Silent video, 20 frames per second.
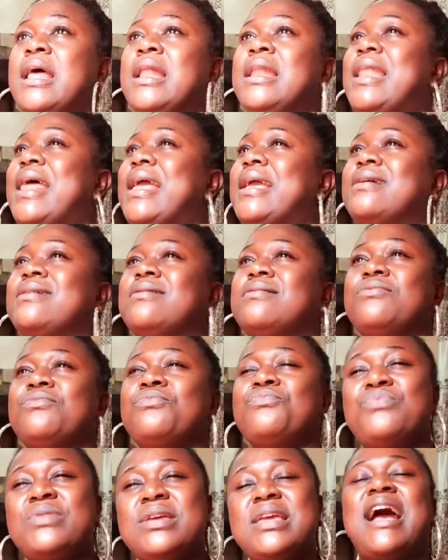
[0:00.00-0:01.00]
like,
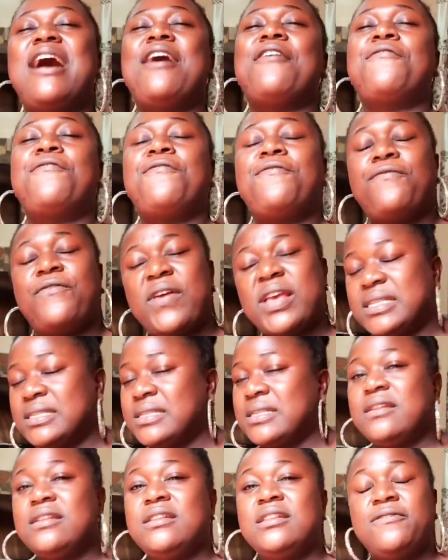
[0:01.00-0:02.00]
we are
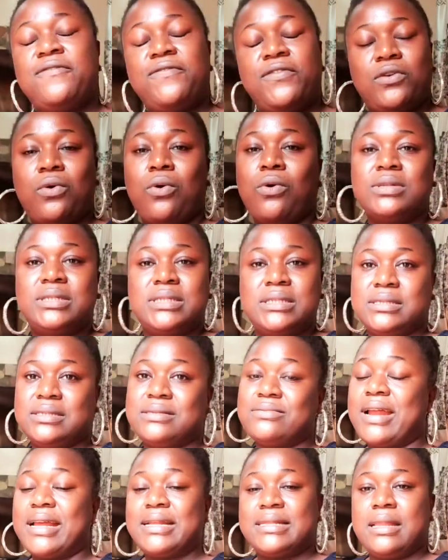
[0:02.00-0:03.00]
facing
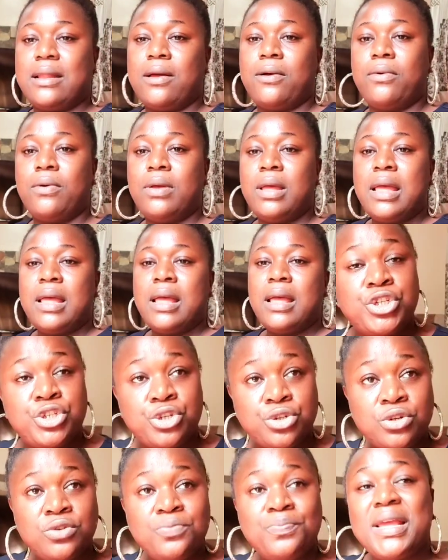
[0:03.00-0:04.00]
difficulties right now. We
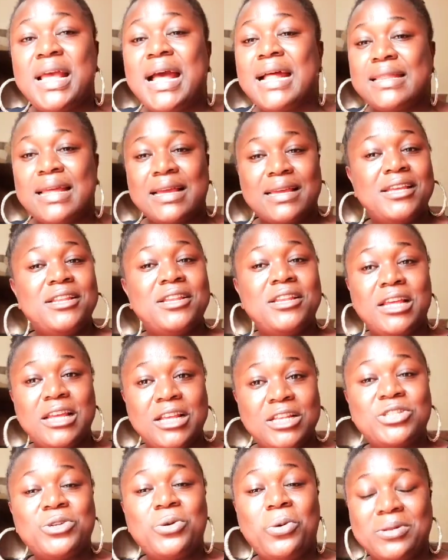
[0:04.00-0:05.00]
shouldn't be attacking
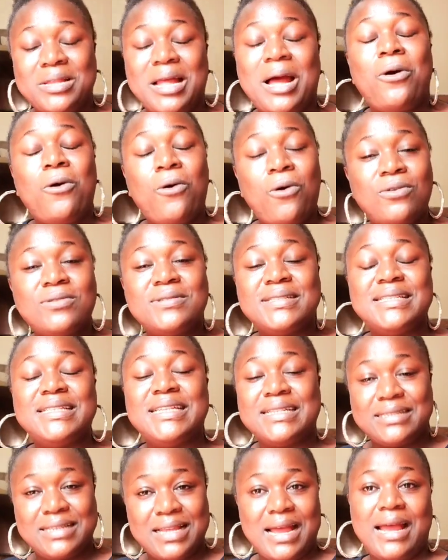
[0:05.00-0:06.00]
each other all
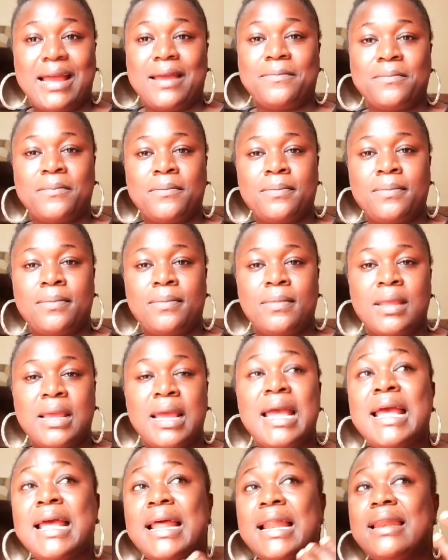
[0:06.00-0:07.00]
the time.
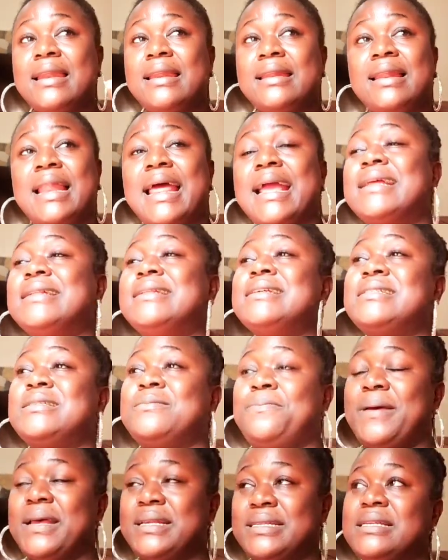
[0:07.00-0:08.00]
Like,
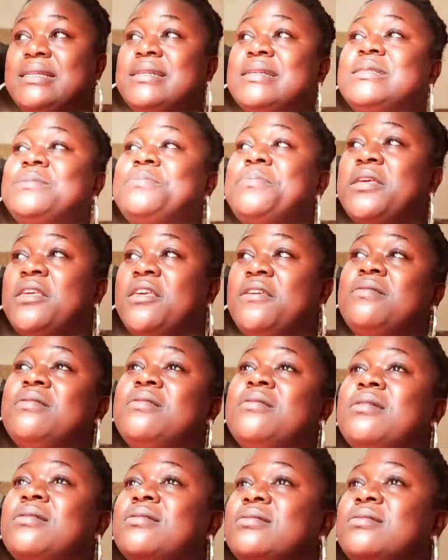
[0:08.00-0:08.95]
this person is making